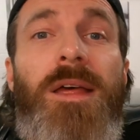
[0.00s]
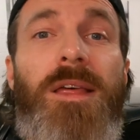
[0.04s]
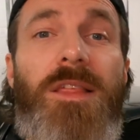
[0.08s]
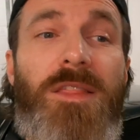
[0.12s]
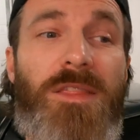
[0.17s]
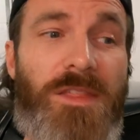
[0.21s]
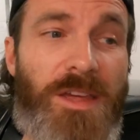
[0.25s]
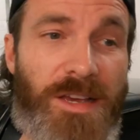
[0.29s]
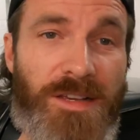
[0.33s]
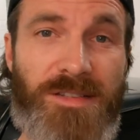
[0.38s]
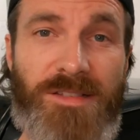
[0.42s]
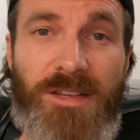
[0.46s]

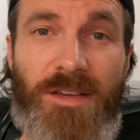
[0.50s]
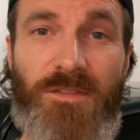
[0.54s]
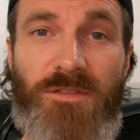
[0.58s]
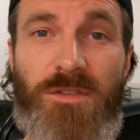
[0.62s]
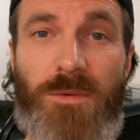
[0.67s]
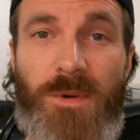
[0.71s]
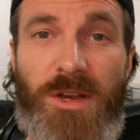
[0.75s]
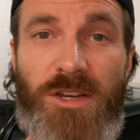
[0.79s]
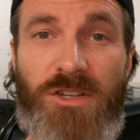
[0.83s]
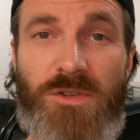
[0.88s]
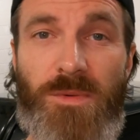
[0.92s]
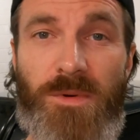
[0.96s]
This
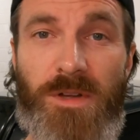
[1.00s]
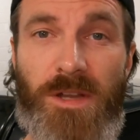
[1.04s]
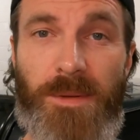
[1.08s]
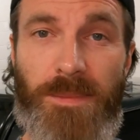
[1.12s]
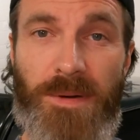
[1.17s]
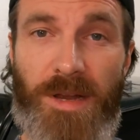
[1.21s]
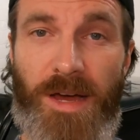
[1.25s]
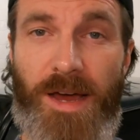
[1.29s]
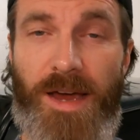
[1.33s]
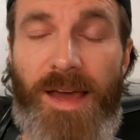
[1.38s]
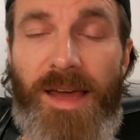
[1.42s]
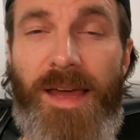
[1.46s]
information will
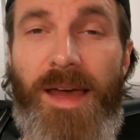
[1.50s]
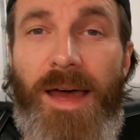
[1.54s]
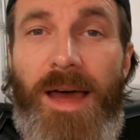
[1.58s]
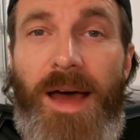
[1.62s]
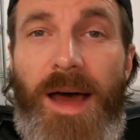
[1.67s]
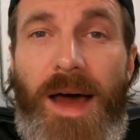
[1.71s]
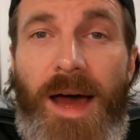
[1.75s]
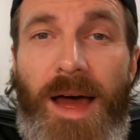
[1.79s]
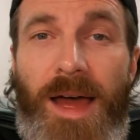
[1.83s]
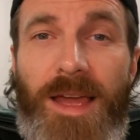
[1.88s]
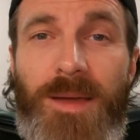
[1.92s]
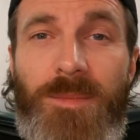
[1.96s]
apply.
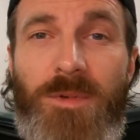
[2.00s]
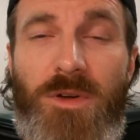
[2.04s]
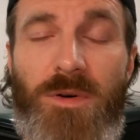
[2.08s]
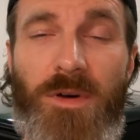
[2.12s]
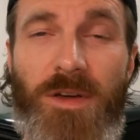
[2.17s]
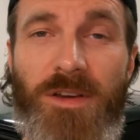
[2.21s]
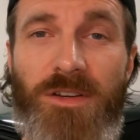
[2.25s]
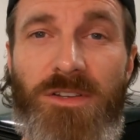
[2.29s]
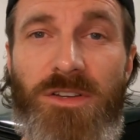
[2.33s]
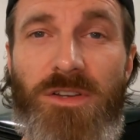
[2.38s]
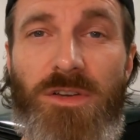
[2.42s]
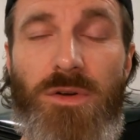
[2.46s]
I'm
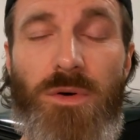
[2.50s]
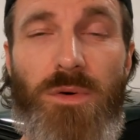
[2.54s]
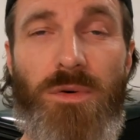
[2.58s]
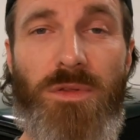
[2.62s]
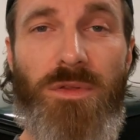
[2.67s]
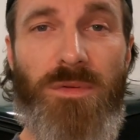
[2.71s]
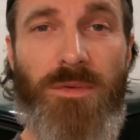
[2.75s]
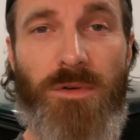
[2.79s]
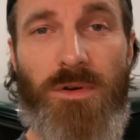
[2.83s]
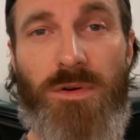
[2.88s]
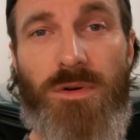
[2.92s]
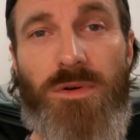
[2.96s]
going to go
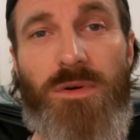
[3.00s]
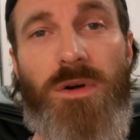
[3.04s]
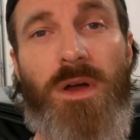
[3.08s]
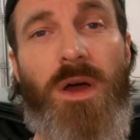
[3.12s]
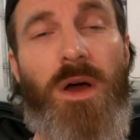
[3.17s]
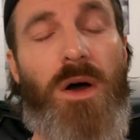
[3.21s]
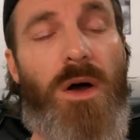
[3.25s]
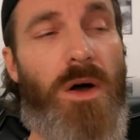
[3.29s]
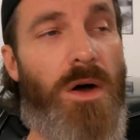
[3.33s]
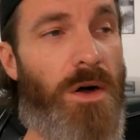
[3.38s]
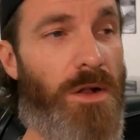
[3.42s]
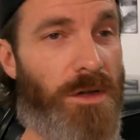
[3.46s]
through
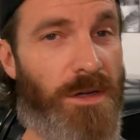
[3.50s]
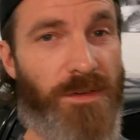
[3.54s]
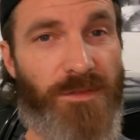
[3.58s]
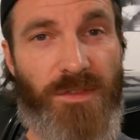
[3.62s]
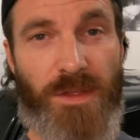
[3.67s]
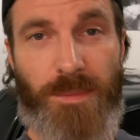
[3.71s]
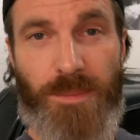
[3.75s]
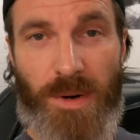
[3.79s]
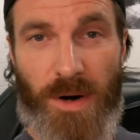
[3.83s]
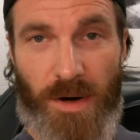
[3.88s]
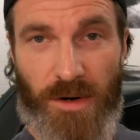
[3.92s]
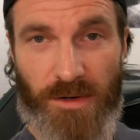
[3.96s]
all of the
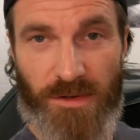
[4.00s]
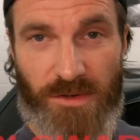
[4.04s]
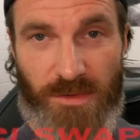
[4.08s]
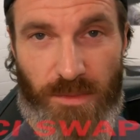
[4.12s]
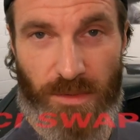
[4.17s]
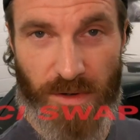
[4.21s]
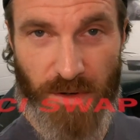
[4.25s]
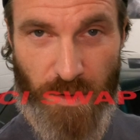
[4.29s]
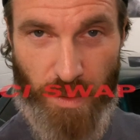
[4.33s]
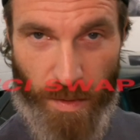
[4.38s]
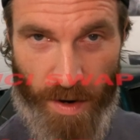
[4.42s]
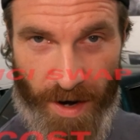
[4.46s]
parts
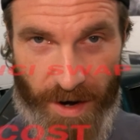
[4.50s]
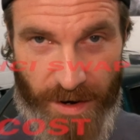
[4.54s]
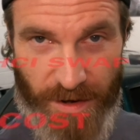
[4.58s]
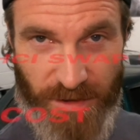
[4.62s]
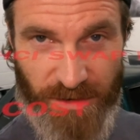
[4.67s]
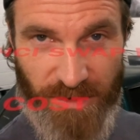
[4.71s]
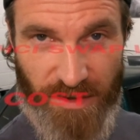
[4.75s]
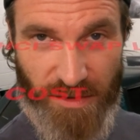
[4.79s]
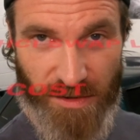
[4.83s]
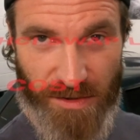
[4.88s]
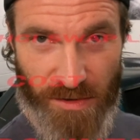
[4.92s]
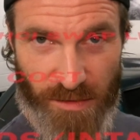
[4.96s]

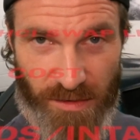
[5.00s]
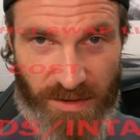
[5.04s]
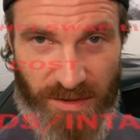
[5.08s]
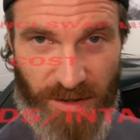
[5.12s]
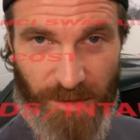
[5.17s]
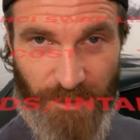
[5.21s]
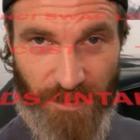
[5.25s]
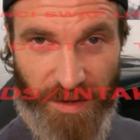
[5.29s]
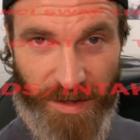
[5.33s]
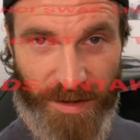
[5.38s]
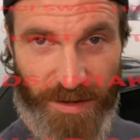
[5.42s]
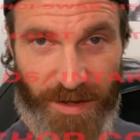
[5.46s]
required to do
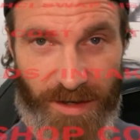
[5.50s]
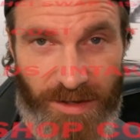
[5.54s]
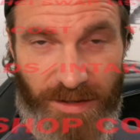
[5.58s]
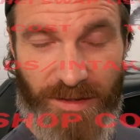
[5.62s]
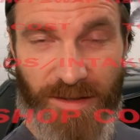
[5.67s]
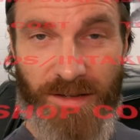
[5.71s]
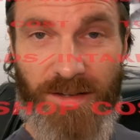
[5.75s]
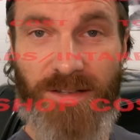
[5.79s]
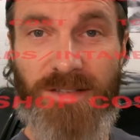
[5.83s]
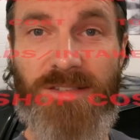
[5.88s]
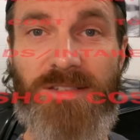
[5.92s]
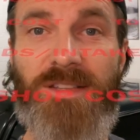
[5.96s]
something like
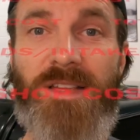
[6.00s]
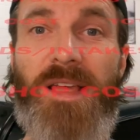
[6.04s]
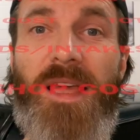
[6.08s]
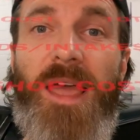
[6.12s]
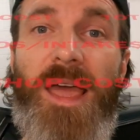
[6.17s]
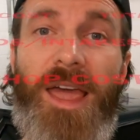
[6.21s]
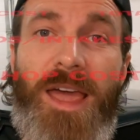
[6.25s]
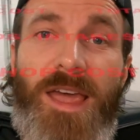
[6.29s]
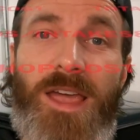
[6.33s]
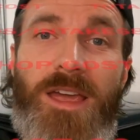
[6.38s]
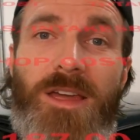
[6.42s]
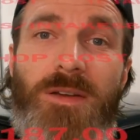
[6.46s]
this,
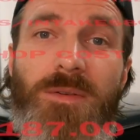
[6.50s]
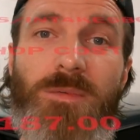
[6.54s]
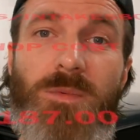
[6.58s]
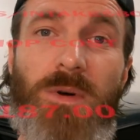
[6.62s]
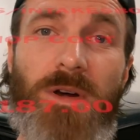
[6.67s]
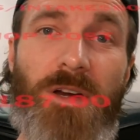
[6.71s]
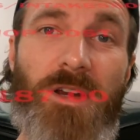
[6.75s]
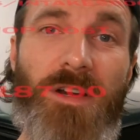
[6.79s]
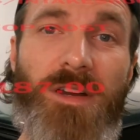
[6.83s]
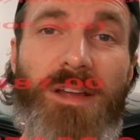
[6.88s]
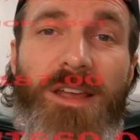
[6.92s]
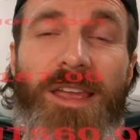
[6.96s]
and we're
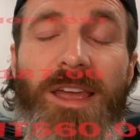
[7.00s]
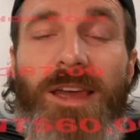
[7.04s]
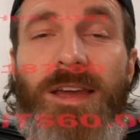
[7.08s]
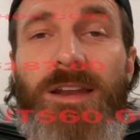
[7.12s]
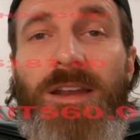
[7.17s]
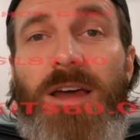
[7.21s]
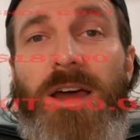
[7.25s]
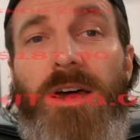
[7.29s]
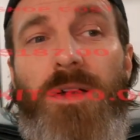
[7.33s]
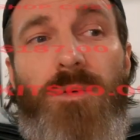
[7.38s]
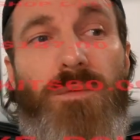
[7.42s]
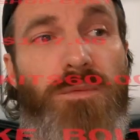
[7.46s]
going to
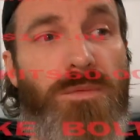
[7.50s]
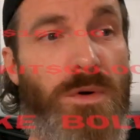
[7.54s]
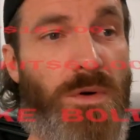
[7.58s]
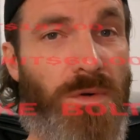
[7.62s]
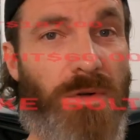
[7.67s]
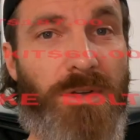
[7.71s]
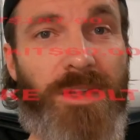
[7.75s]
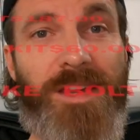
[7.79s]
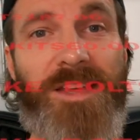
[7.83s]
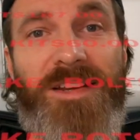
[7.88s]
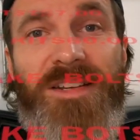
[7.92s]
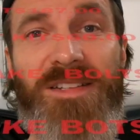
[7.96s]
get a
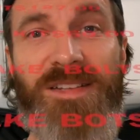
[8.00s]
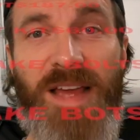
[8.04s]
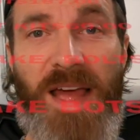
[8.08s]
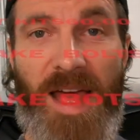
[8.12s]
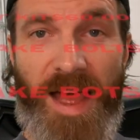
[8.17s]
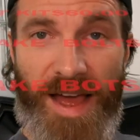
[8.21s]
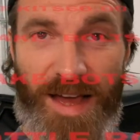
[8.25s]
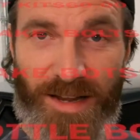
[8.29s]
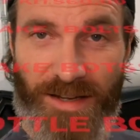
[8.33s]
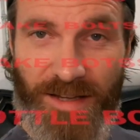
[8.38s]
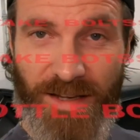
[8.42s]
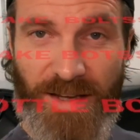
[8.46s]
rolling
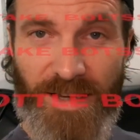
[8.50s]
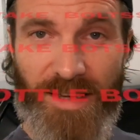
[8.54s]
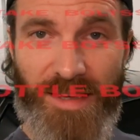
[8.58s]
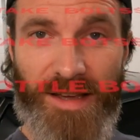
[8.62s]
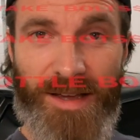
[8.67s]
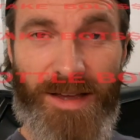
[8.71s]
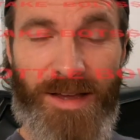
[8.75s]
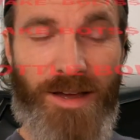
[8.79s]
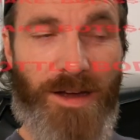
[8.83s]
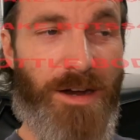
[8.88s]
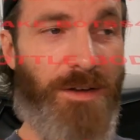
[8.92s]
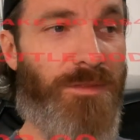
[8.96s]
tally
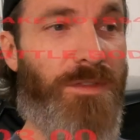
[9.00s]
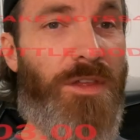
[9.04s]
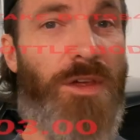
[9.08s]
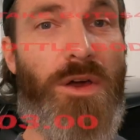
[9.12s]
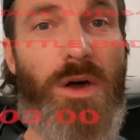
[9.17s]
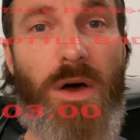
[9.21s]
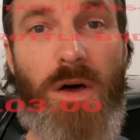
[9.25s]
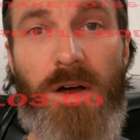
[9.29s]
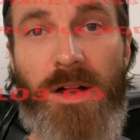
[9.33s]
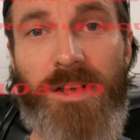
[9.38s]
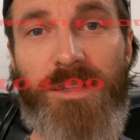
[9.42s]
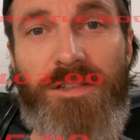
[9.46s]
of the
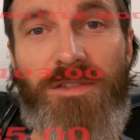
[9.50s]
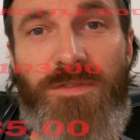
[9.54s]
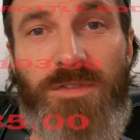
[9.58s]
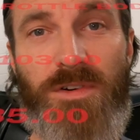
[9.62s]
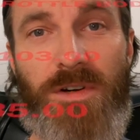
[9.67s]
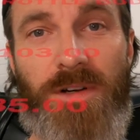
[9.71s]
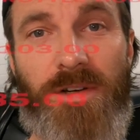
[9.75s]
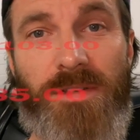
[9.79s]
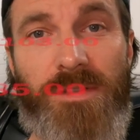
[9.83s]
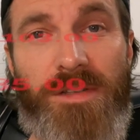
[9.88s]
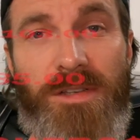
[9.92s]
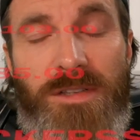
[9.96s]
cost for
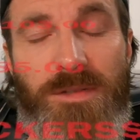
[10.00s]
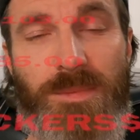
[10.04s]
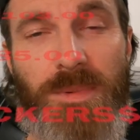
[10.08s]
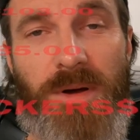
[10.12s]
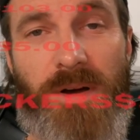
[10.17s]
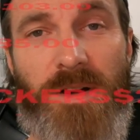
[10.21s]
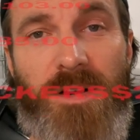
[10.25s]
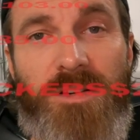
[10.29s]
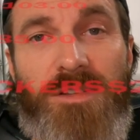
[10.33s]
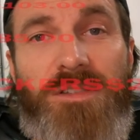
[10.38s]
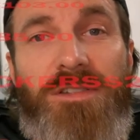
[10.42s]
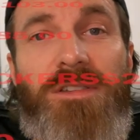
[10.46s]
all these
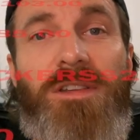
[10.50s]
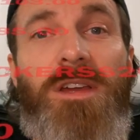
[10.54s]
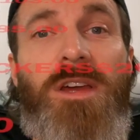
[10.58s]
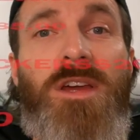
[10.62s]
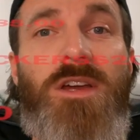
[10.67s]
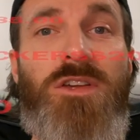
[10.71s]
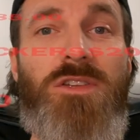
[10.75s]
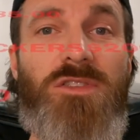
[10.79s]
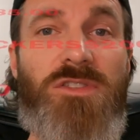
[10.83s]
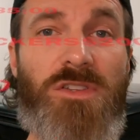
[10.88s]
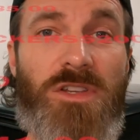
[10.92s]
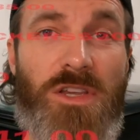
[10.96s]
parts
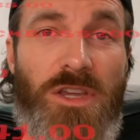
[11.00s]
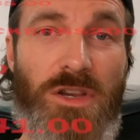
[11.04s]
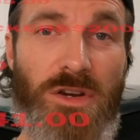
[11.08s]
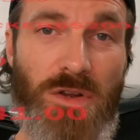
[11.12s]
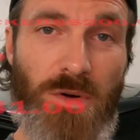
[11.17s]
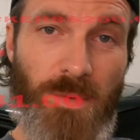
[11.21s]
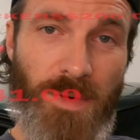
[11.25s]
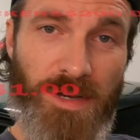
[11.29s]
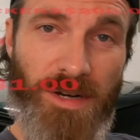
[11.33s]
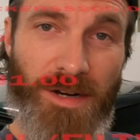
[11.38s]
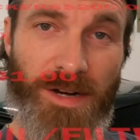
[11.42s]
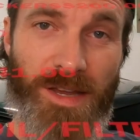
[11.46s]
so you know
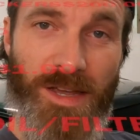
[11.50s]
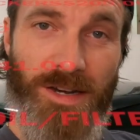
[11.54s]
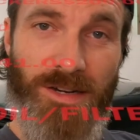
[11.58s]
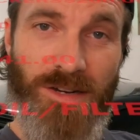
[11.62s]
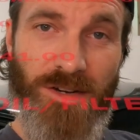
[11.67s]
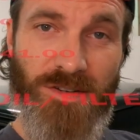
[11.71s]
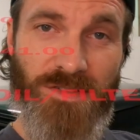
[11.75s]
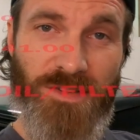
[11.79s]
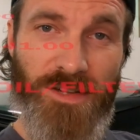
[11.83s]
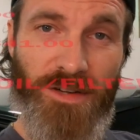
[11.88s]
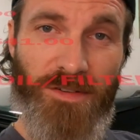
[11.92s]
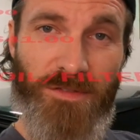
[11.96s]
what you're getting
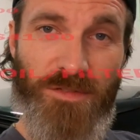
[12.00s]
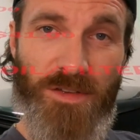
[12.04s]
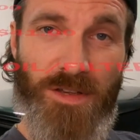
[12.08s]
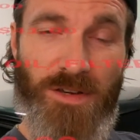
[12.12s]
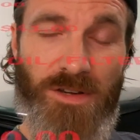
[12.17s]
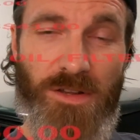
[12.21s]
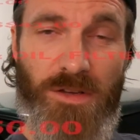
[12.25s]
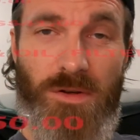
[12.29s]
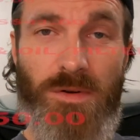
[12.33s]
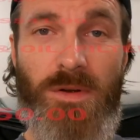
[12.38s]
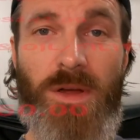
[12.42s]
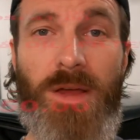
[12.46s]
yourself
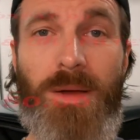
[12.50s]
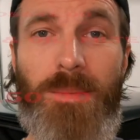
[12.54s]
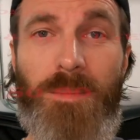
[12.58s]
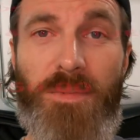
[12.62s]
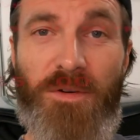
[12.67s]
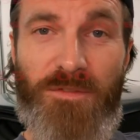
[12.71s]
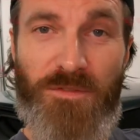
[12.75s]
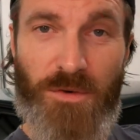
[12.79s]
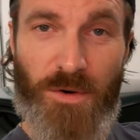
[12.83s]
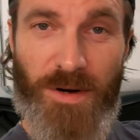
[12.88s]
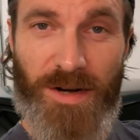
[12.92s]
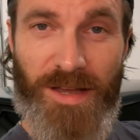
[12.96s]
into
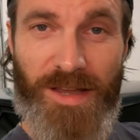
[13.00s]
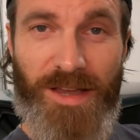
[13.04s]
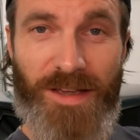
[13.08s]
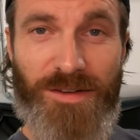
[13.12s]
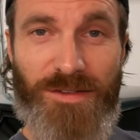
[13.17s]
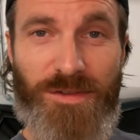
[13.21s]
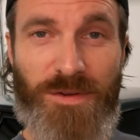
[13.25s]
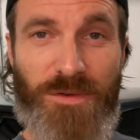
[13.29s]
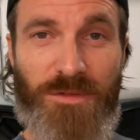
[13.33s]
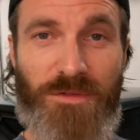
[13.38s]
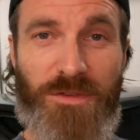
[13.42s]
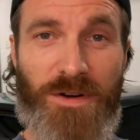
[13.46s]
before you get
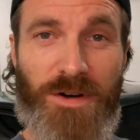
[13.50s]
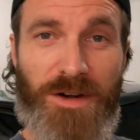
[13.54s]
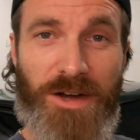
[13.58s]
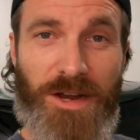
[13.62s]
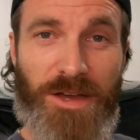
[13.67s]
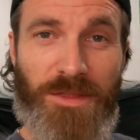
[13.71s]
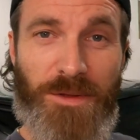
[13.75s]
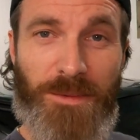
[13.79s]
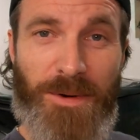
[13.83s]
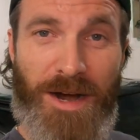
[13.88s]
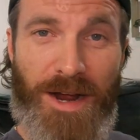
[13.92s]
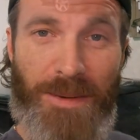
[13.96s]
too far
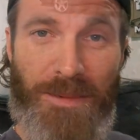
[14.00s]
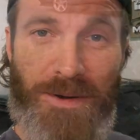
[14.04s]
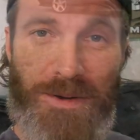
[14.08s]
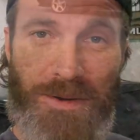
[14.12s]
down the rabbit